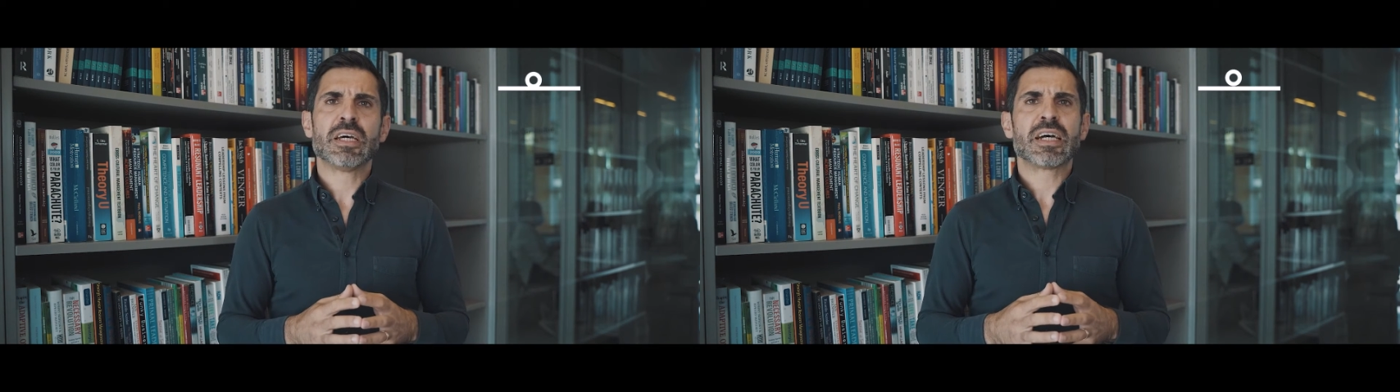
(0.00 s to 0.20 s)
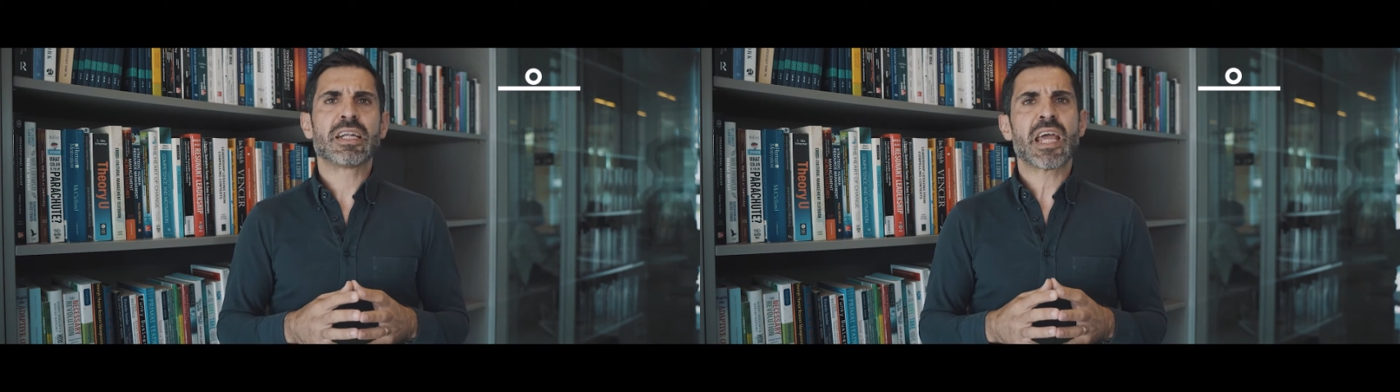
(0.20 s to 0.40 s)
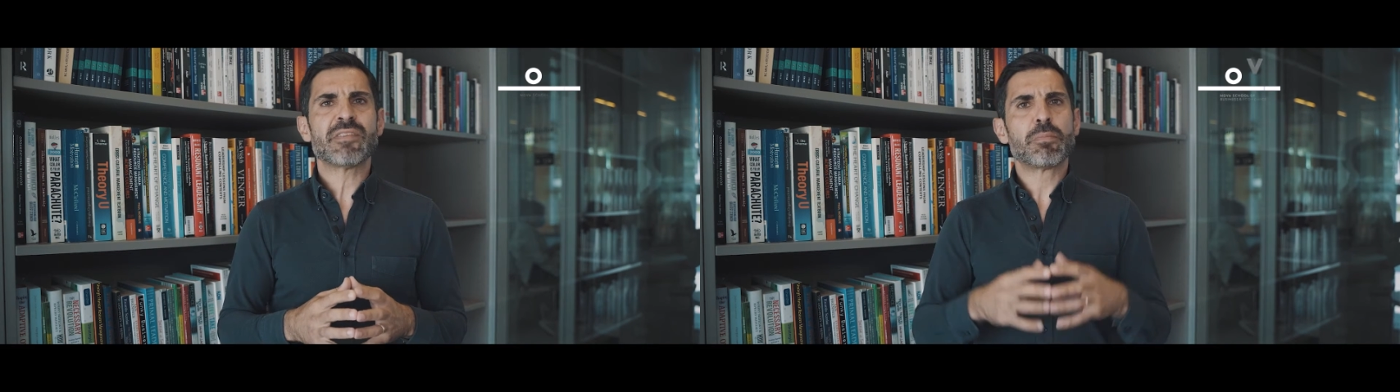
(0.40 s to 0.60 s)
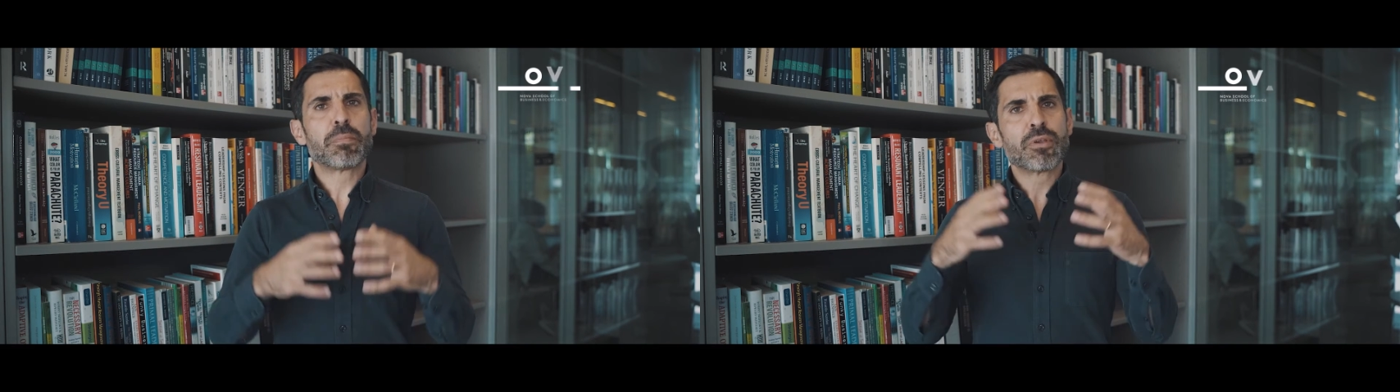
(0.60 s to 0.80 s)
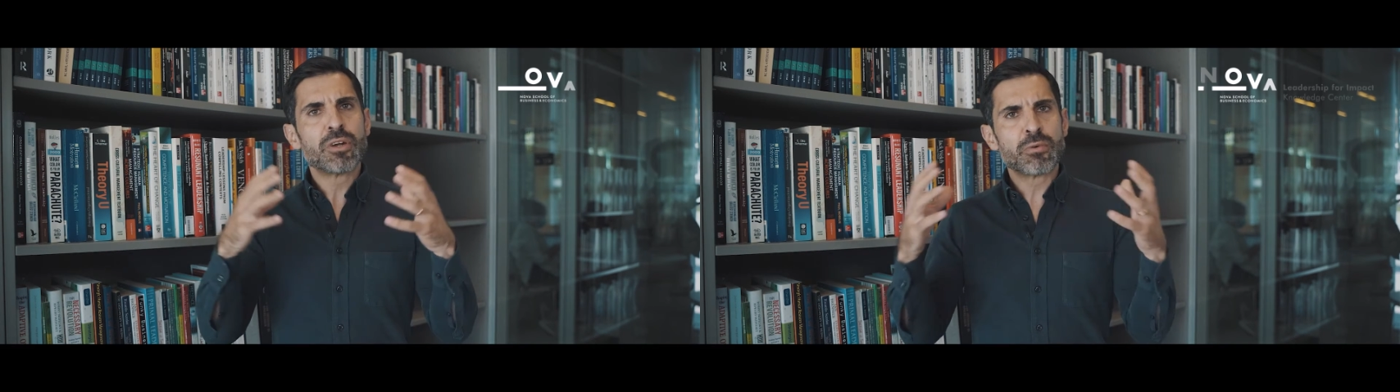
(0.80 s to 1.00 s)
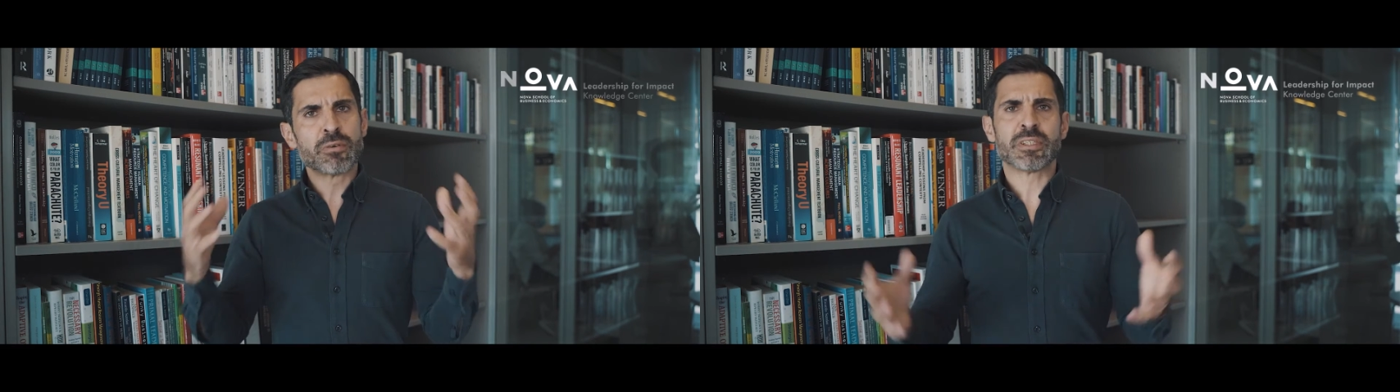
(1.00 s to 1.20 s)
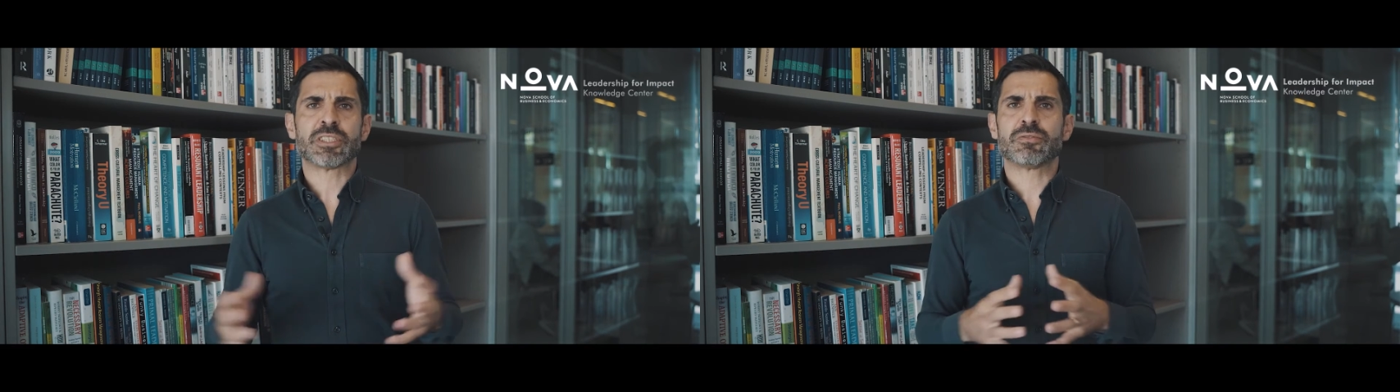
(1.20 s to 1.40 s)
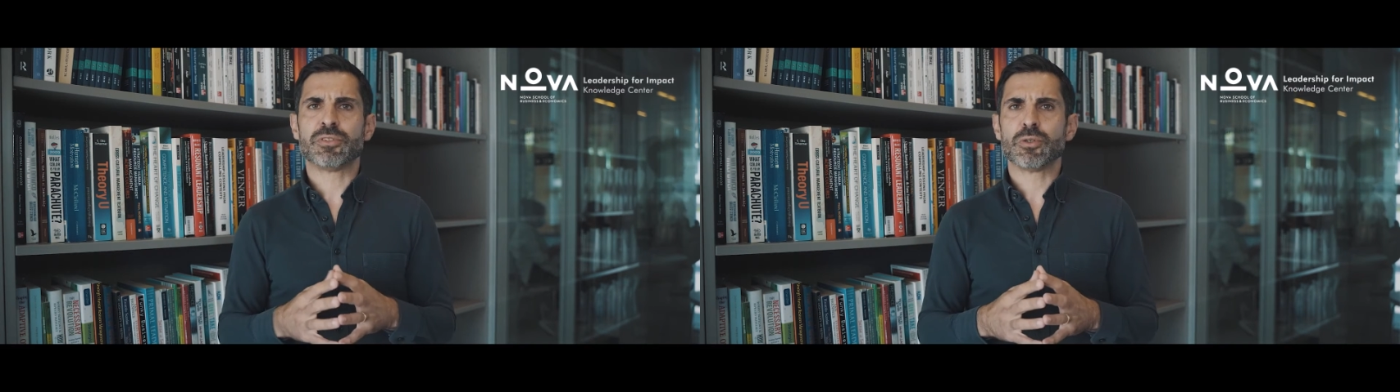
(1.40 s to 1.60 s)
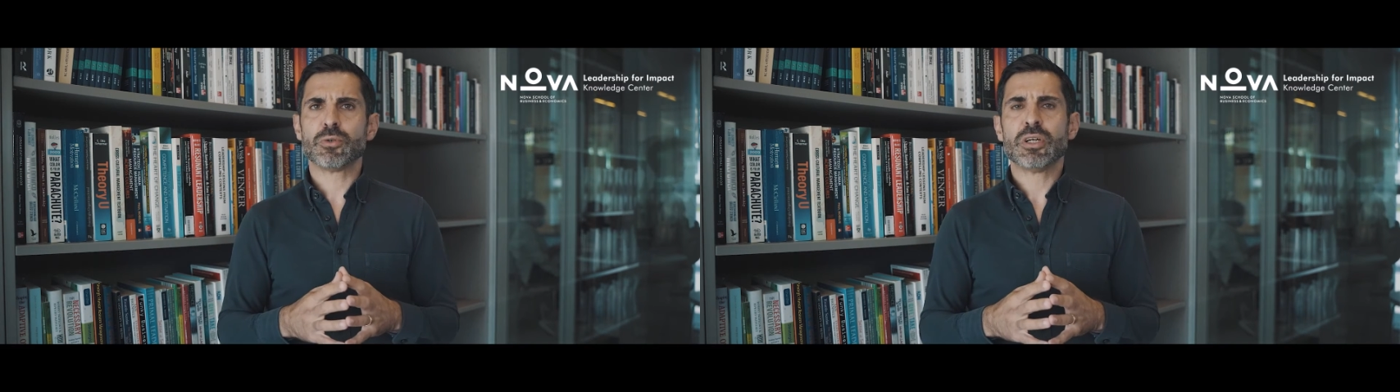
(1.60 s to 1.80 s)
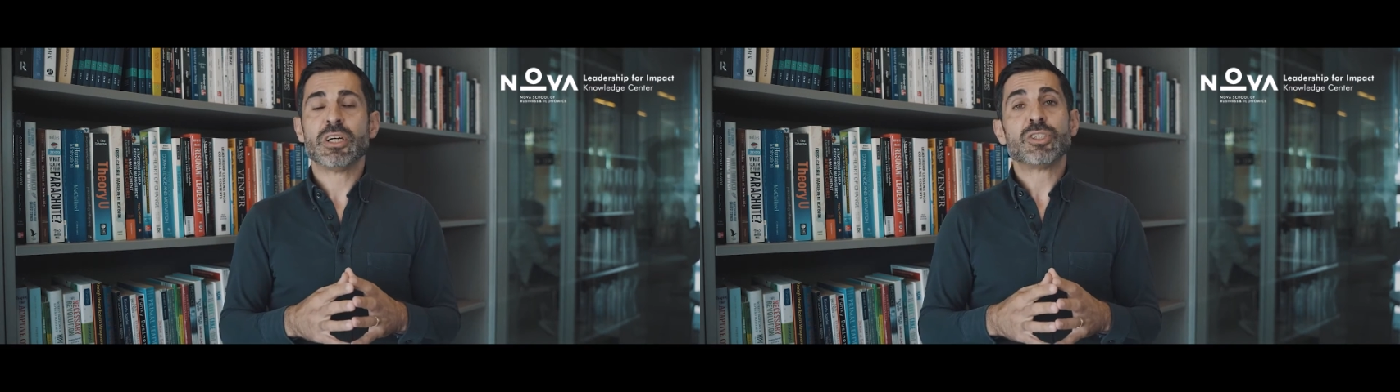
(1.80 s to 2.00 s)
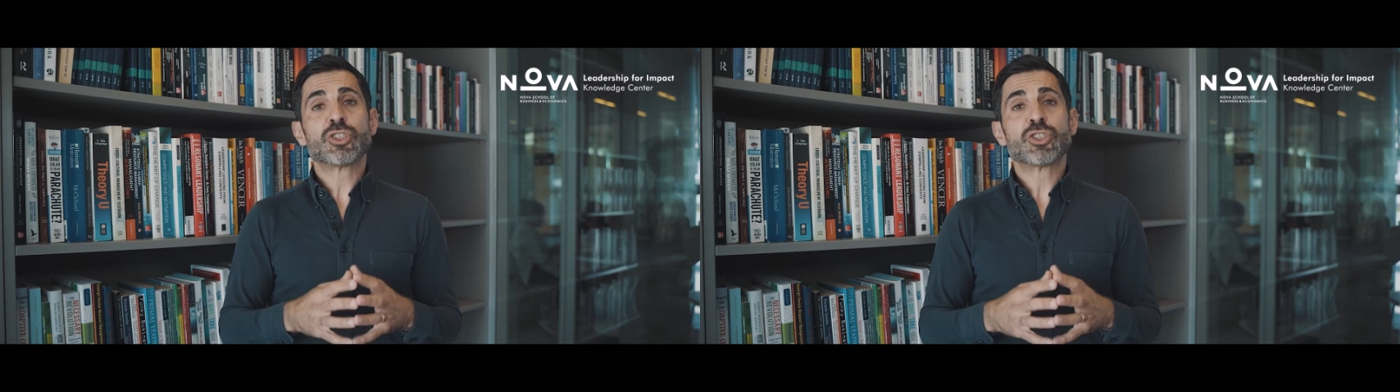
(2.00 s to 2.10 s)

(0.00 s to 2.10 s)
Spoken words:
and they have a pluralist view,